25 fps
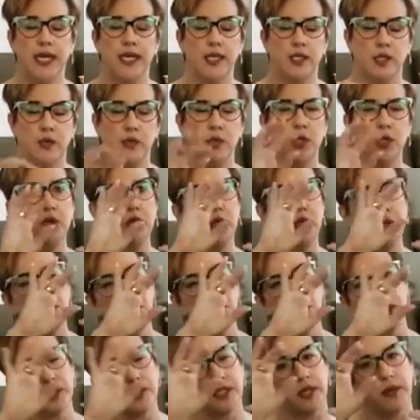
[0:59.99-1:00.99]
So when you
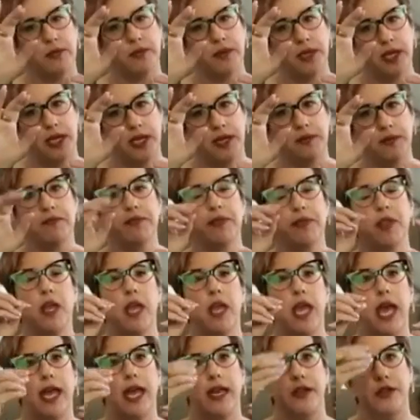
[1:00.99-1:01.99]
Google something
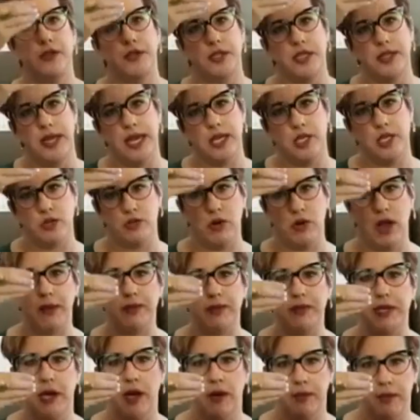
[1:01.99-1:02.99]
and you see that
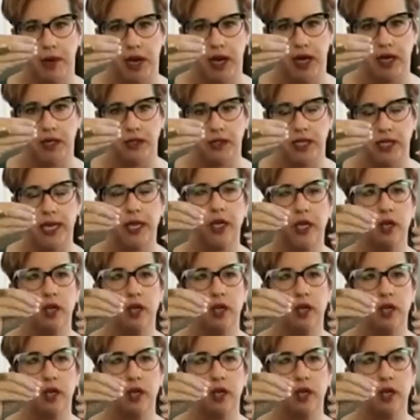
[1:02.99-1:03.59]
drop down box, it